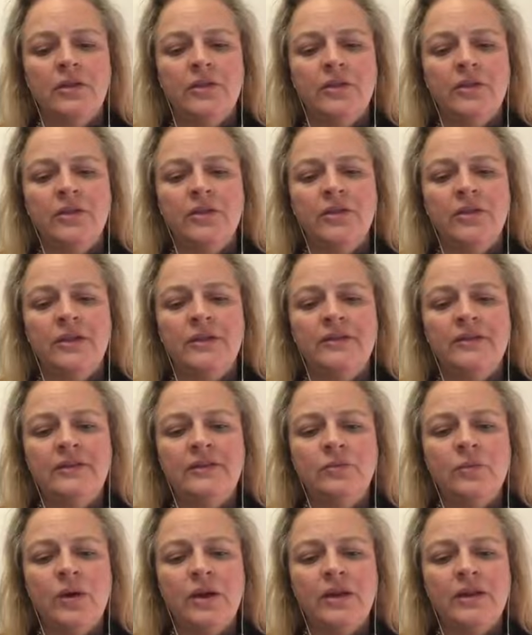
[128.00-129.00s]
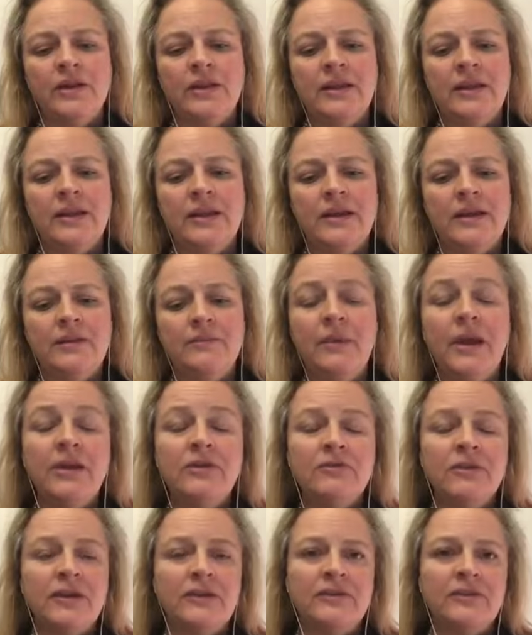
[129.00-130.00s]
this is one of the
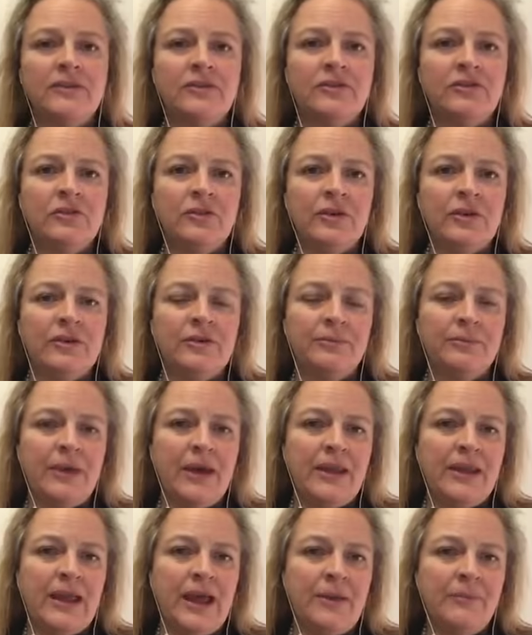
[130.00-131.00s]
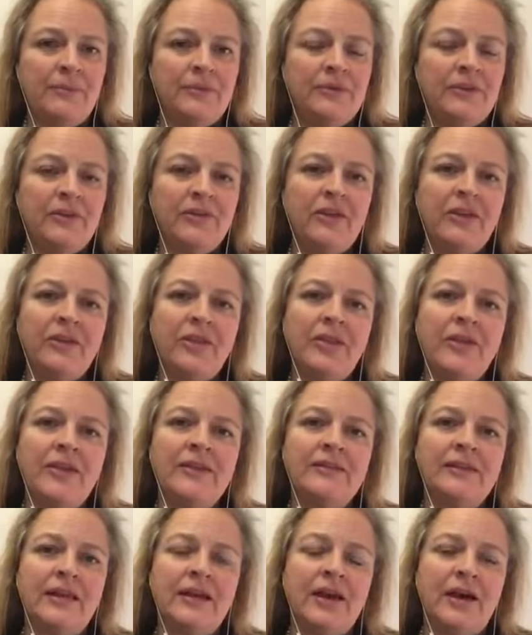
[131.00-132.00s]
main reasons joint pain happens. And other
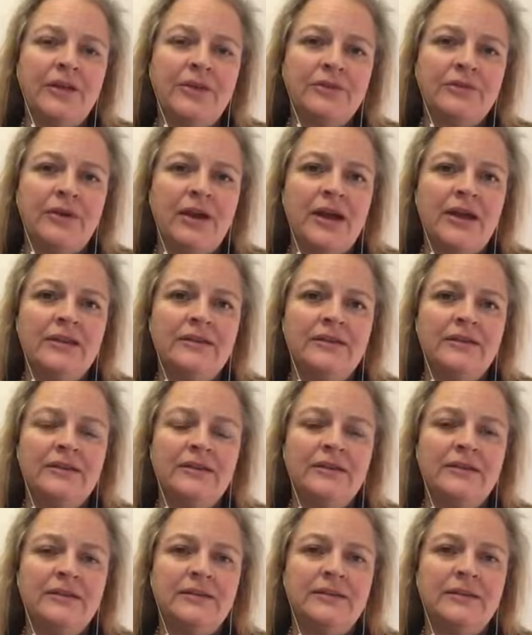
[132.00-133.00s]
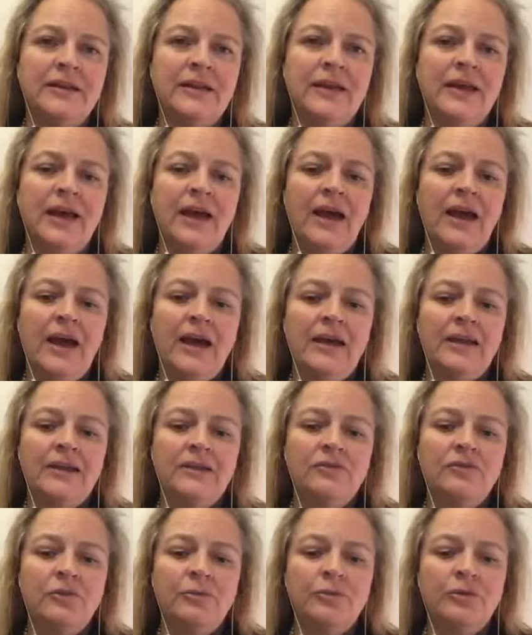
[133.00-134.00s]
things like arthritis
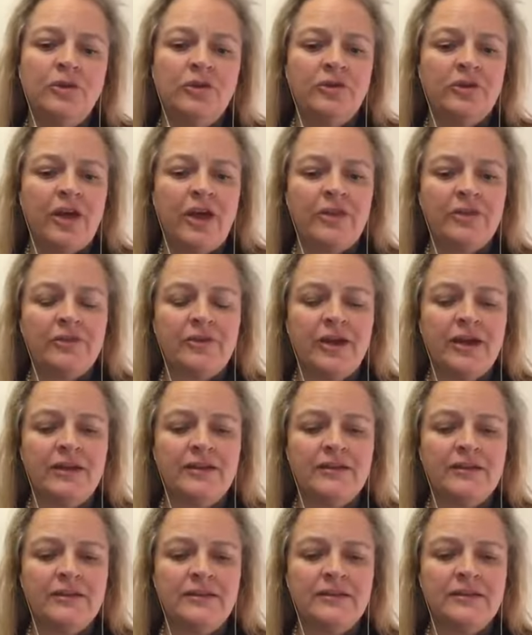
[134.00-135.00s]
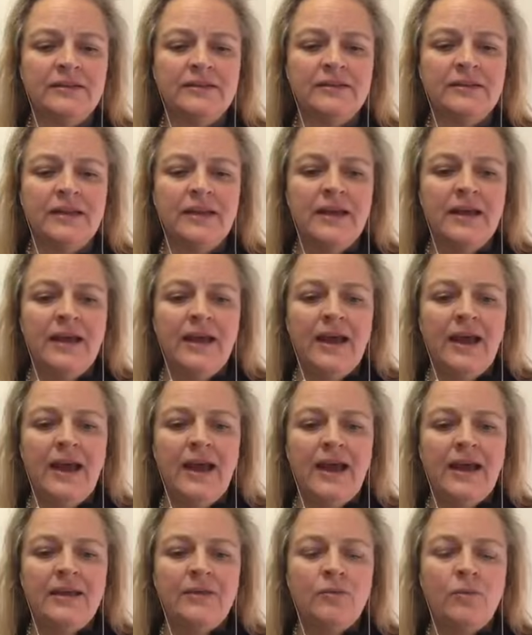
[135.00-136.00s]
and rheumatoid arthritis
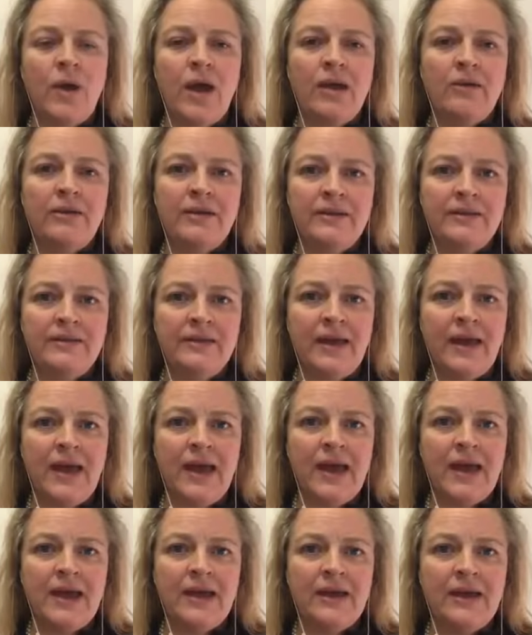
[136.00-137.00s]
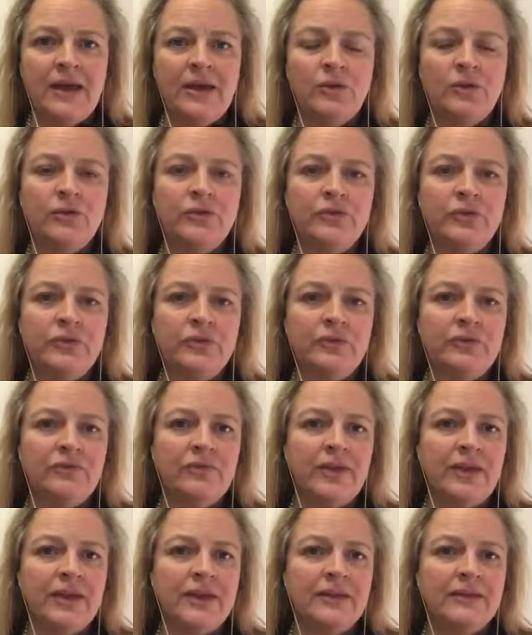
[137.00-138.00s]
and wear and tear and all sorts of
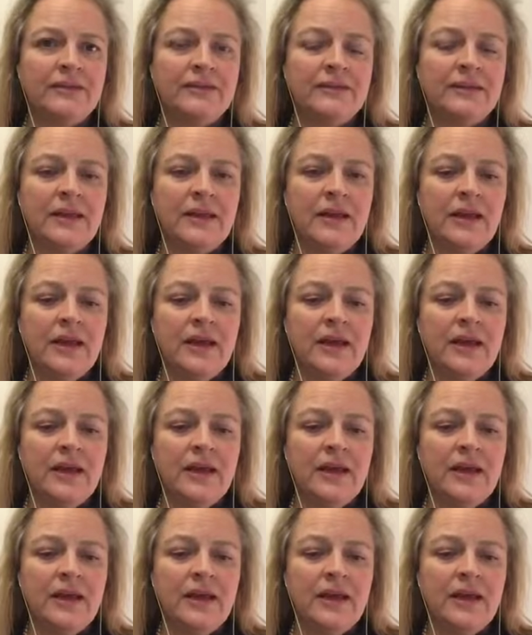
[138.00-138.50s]
things.